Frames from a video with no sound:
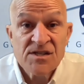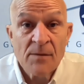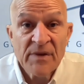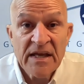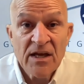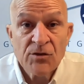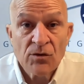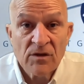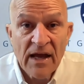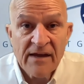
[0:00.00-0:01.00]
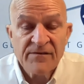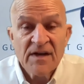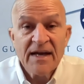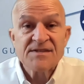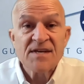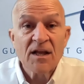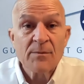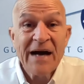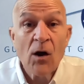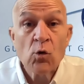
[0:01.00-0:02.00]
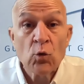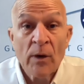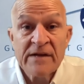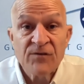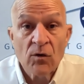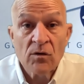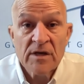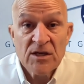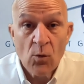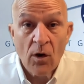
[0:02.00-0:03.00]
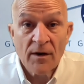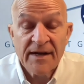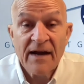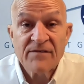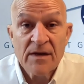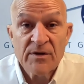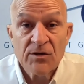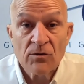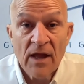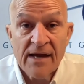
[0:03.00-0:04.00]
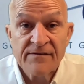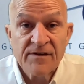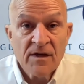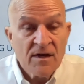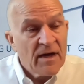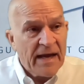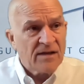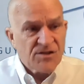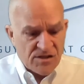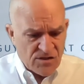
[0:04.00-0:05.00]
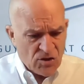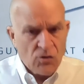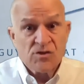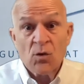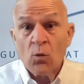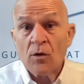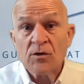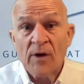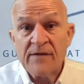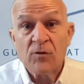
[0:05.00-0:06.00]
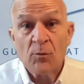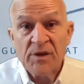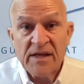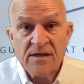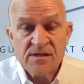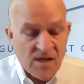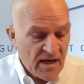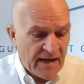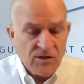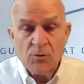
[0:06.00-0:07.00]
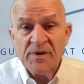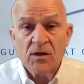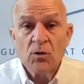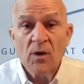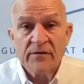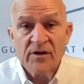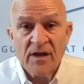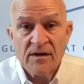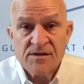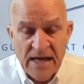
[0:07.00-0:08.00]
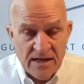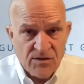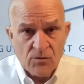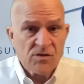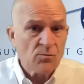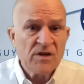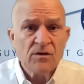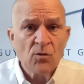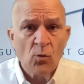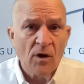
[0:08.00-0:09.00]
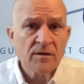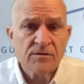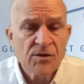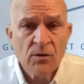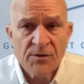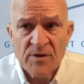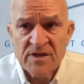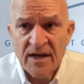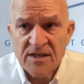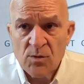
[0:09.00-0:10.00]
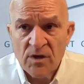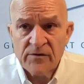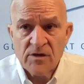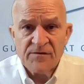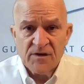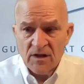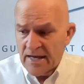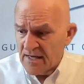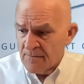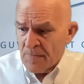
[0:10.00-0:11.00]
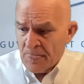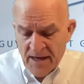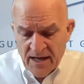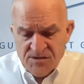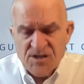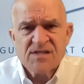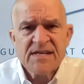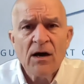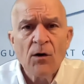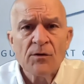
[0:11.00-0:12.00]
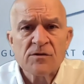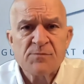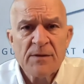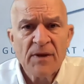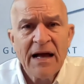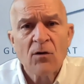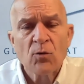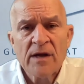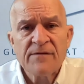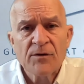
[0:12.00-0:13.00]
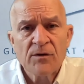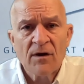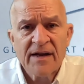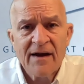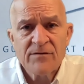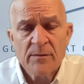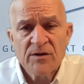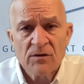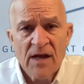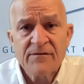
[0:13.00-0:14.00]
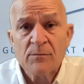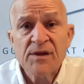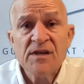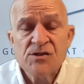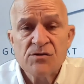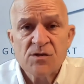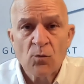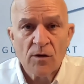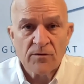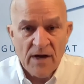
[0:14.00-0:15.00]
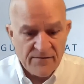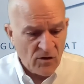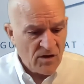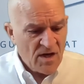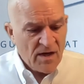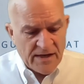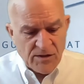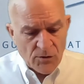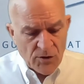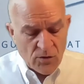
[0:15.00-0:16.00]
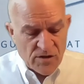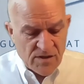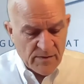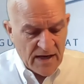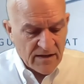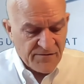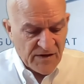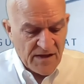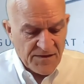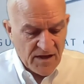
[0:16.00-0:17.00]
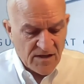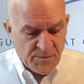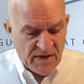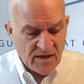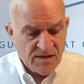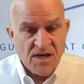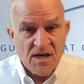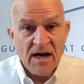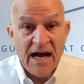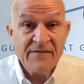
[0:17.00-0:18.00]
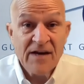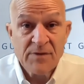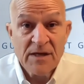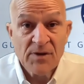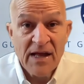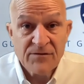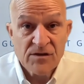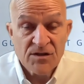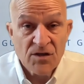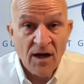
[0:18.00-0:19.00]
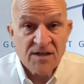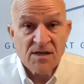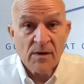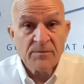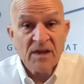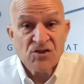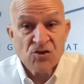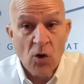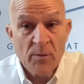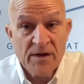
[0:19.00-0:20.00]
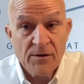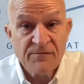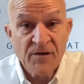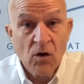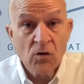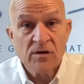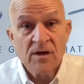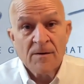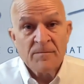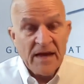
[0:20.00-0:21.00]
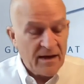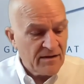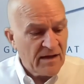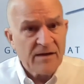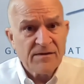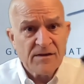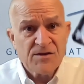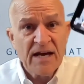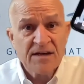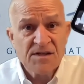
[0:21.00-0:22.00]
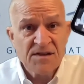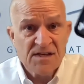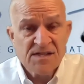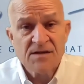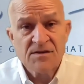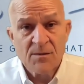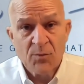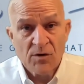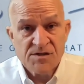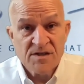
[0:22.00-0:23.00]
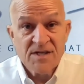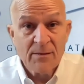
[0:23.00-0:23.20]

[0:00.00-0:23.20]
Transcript: somebody in your life and tell them how grateful you are to have them in your life. And just use the word grateful, please. And you pick whoever it is and do as you can do one or two or three texts, whatever you feel like. And just tell those people how grateful you are to have them in your life. And please use the word grateful. And you'll notice some kind of funny things, because I've had people after the talks come up and they show me their phone and and the text that they sent to the person to tell